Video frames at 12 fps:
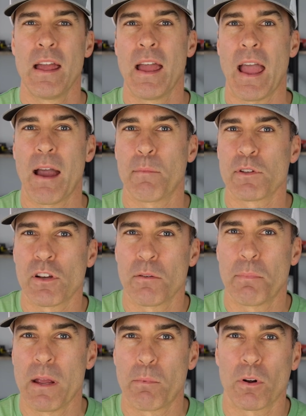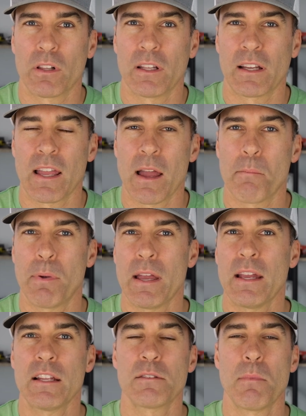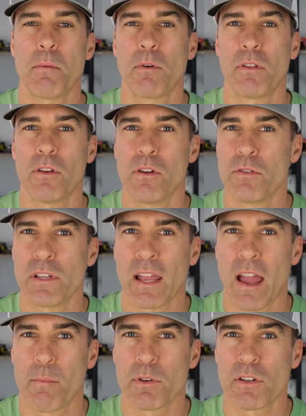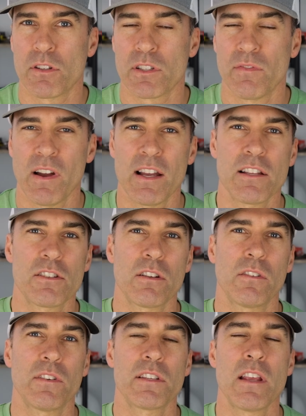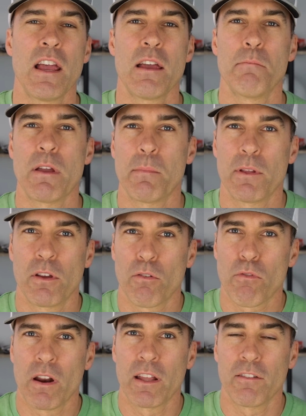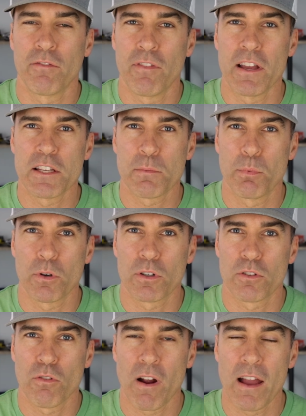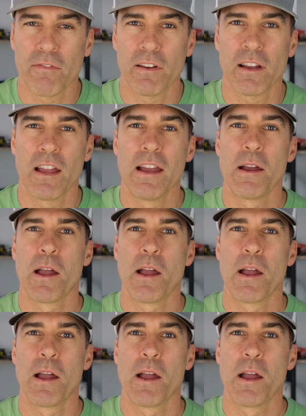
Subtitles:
Amazon pay-per-click campaigns. Maybe they're using Amazon's Vine service. Maybe they're running Facebook traffic.